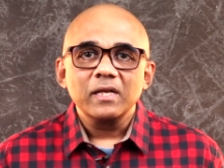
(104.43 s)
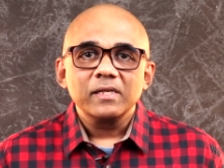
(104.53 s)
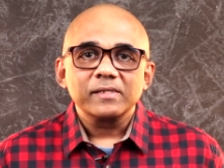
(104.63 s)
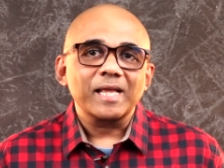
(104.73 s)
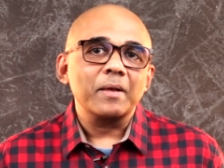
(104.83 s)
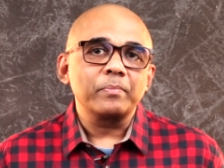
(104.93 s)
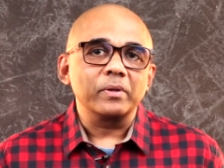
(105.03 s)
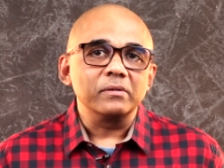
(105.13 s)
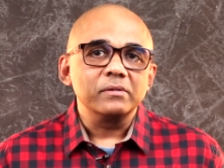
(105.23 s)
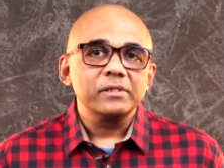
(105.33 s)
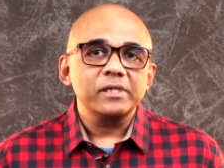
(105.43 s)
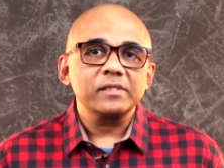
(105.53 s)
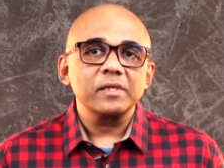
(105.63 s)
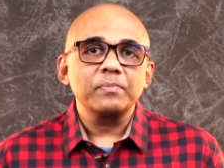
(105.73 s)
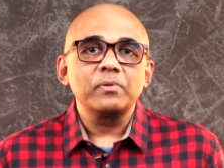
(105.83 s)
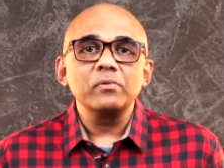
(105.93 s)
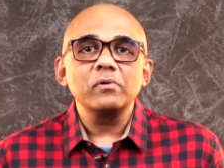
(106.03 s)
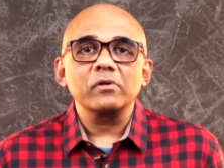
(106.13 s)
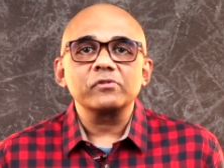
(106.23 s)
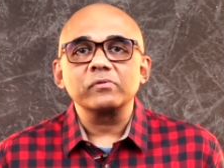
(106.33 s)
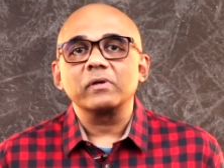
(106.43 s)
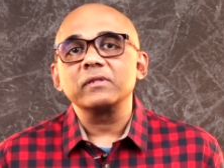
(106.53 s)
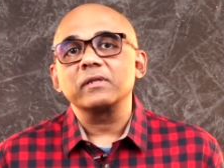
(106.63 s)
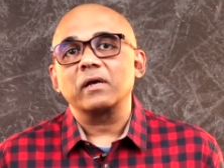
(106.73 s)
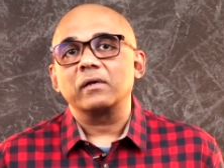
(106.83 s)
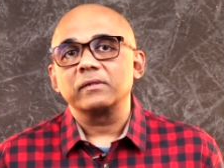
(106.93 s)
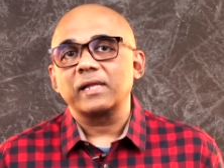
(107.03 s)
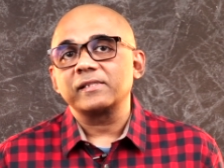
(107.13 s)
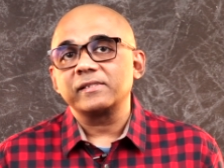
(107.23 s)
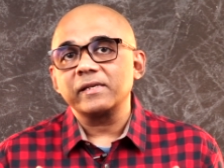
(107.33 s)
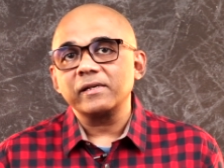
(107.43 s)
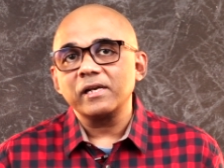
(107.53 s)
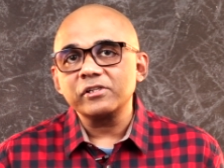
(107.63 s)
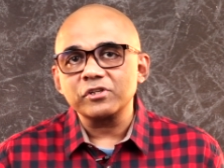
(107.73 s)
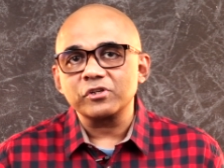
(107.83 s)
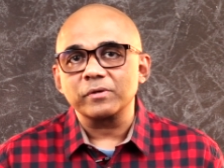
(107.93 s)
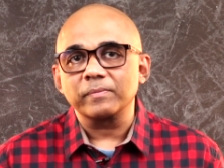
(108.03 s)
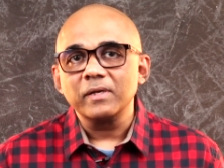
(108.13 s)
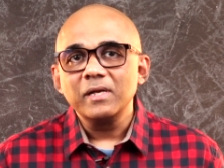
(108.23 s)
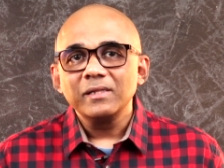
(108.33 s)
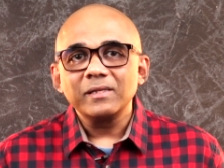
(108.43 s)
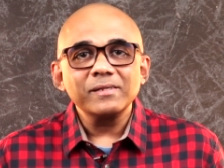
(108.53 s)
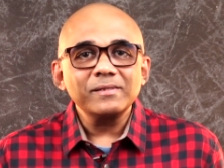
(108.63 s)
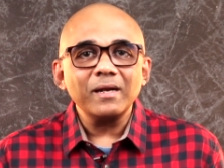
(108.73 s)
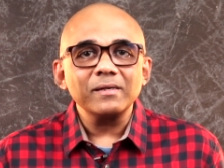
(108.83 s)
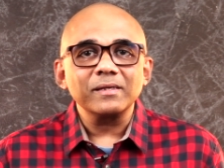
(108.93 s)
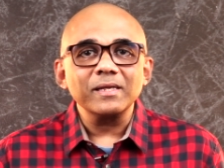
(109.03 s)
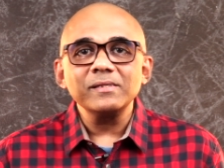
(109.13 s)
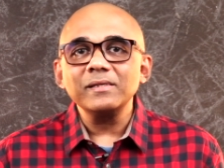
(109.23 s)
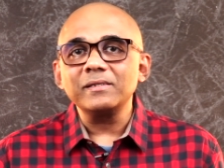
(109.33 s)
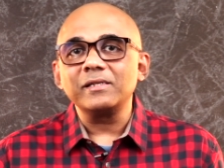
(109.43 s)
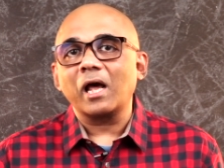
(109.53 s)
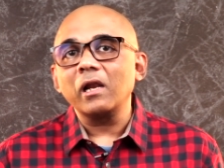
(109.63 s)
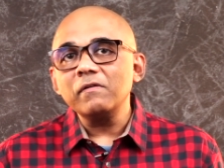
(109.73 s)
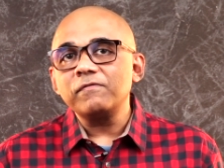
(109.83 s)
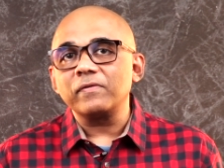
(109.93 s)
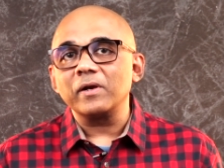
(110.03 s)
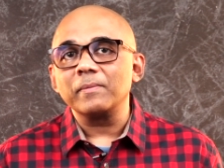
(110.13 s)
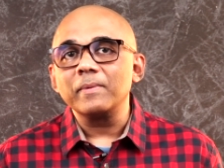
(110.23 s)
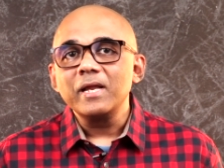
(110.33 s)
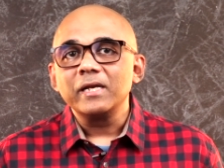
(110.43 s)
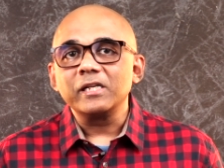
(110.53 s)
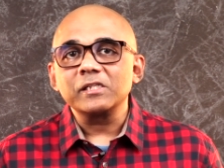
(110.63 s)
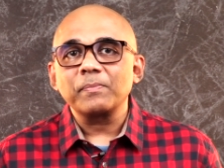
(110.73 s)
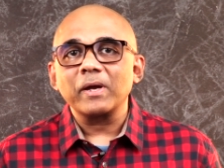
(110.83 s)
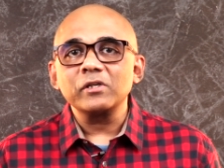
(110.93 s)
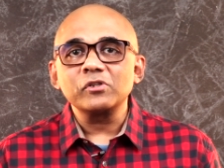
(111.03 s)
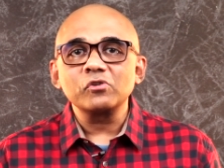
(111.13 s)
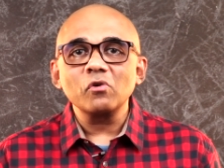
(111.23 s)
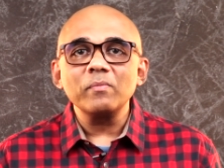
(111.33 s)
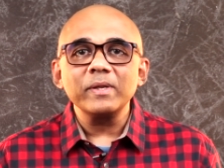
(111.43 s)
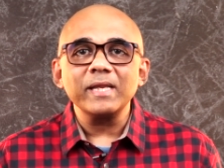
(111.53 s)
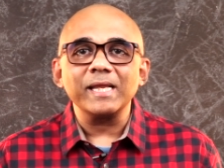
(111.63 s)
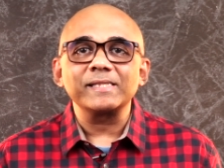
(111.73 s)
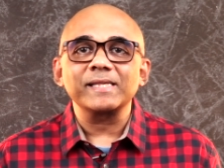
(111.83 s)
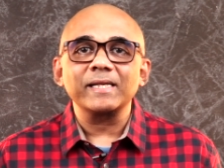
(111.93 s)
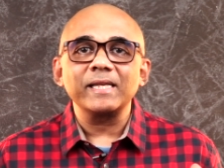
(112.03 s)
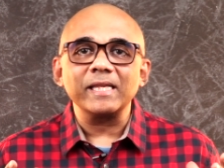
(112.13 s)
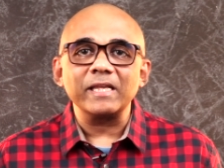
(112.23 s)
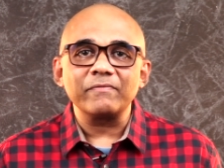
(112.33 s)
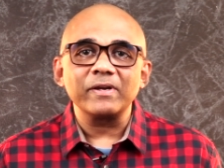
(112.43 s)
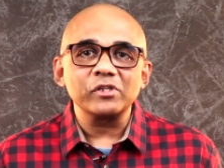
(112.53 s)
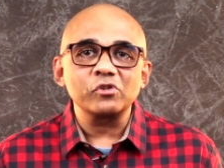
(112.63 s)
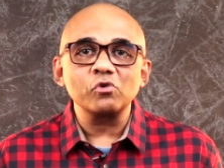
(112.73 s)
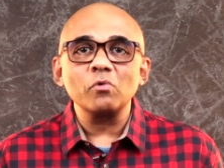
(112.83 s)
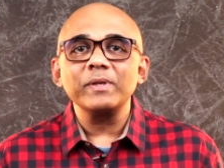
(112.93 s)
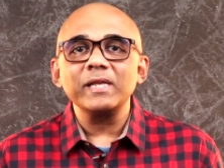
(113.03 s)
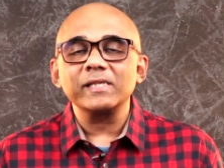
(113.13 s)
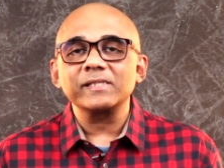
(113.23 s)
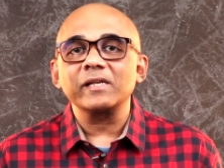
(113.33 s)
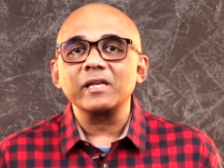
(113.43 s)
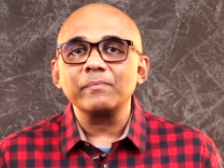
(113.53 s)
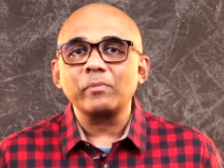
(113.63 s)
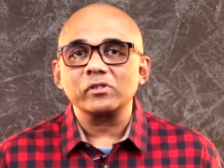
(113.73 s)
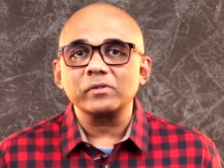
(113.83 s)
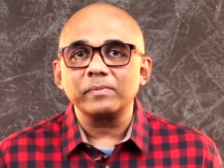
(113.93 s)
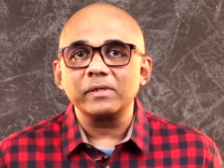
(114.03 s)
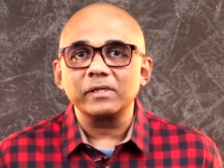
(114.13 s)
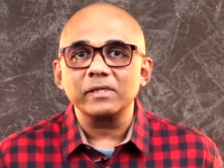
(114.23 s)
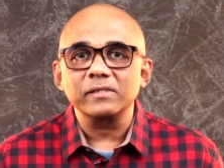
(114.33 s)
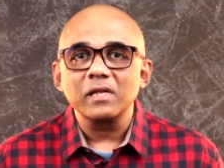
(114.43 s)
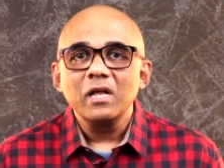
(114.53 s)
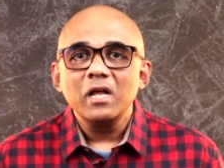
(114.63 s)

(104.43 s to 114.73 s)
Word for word: Sample, Jayse Phool or Sugandhka, that's their relationship. The result is a dull film despite so many exciting events, so many exciting possibilities.